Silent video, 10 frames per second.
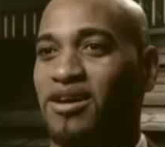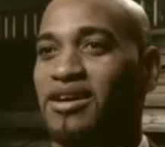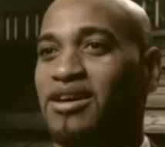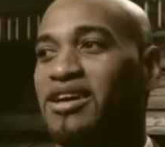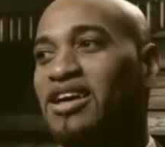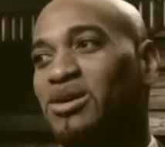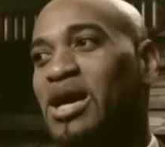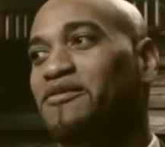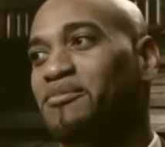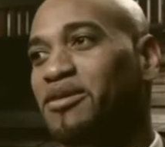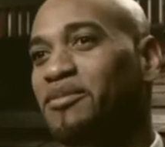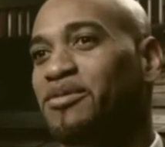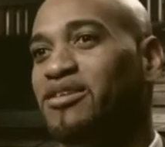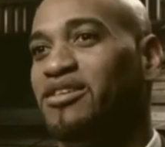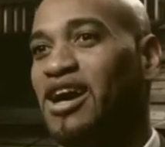and you have people that are
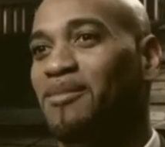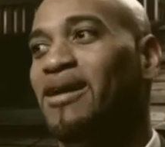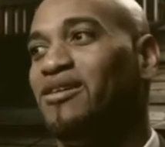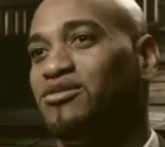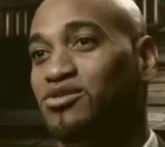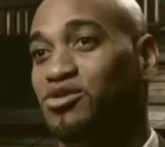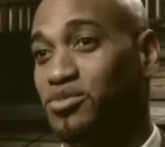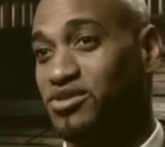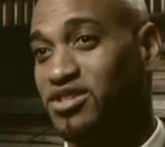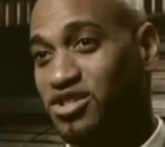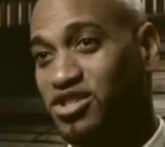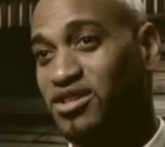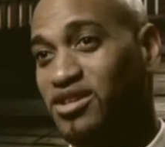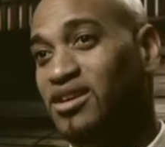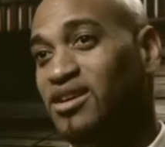now bound to superstition,
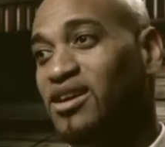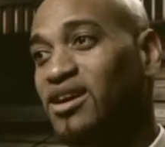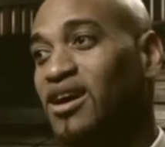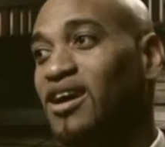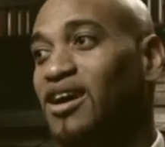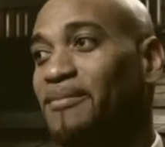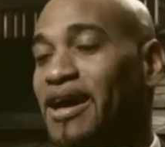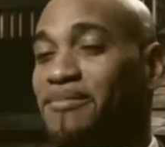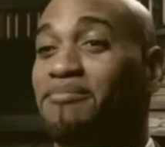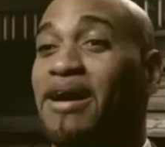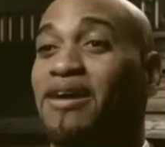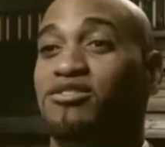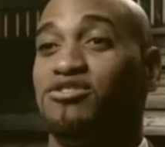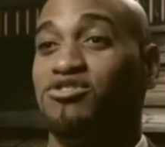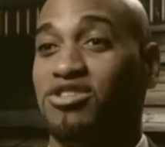um, and bound to
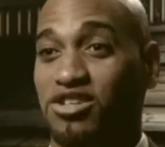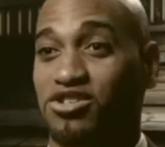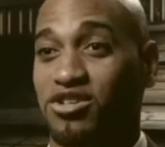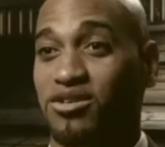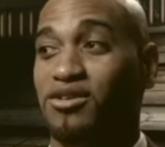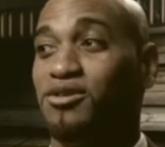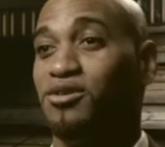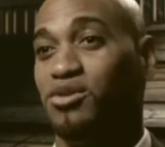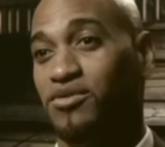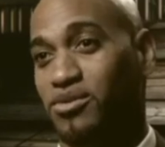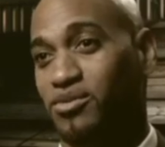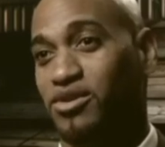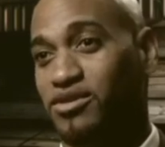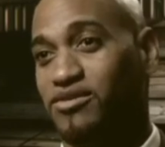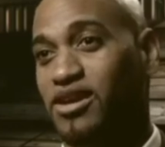tradition over the Word of
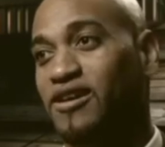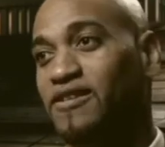God. The